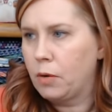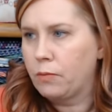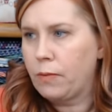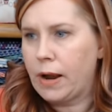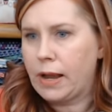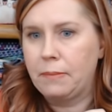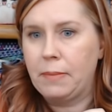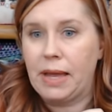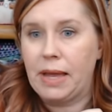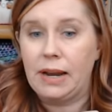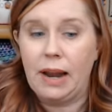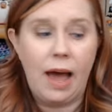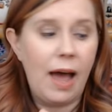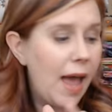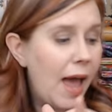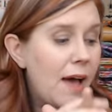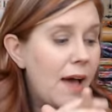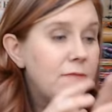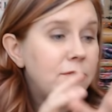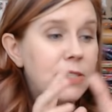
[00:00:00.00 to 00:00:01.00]
recommend. I
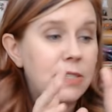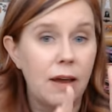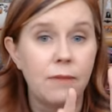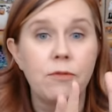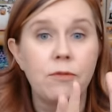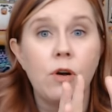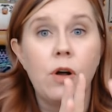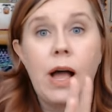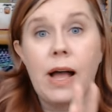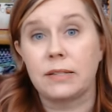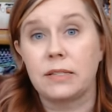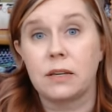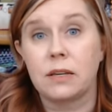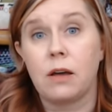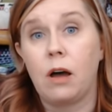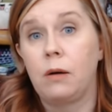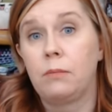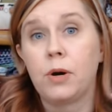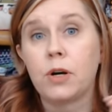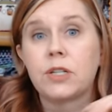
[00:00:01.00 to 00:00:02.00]
have several
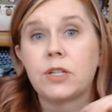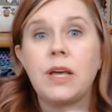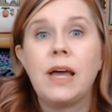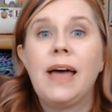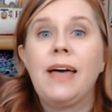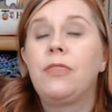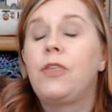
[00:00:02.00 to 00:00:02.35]
hexagon books.